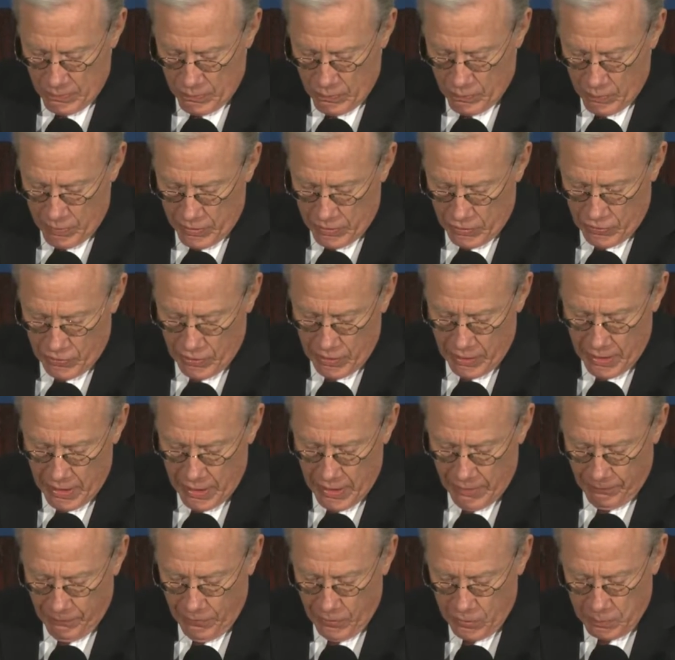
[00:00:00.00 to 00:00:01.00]
When she and
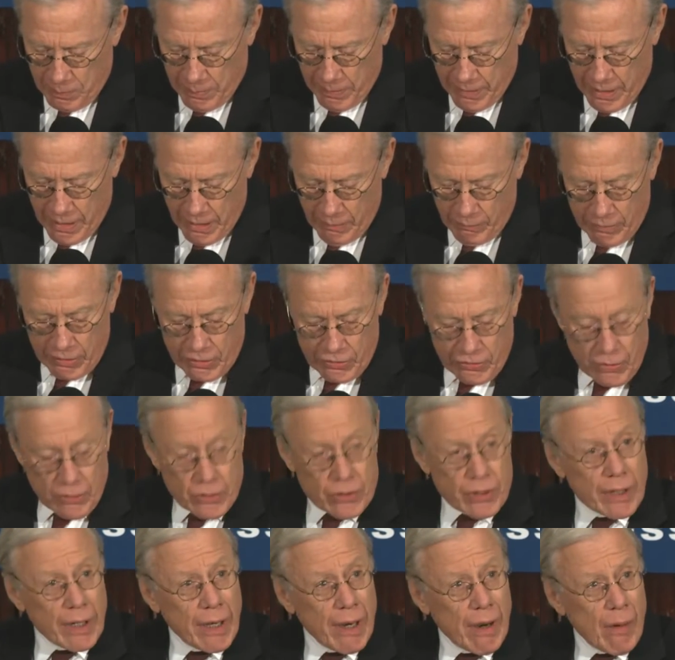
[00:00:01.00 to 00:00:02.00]
I first began
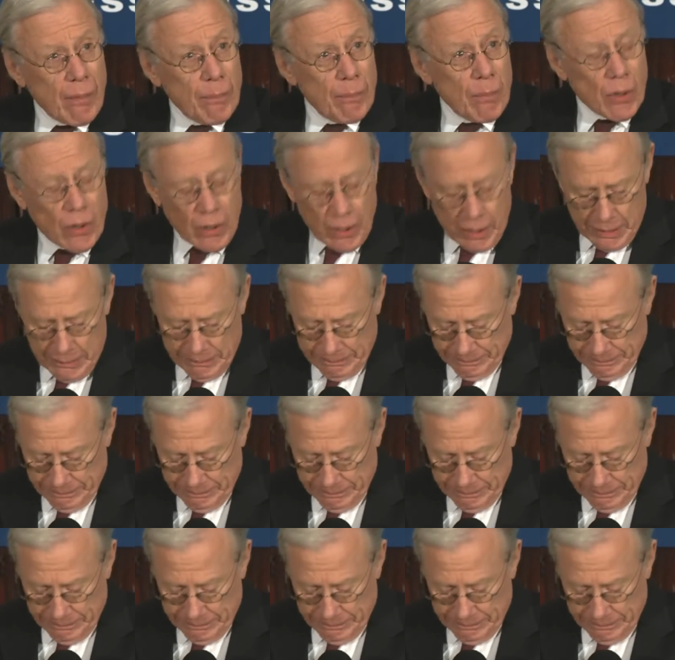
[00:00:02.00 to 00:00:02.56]
researching our book,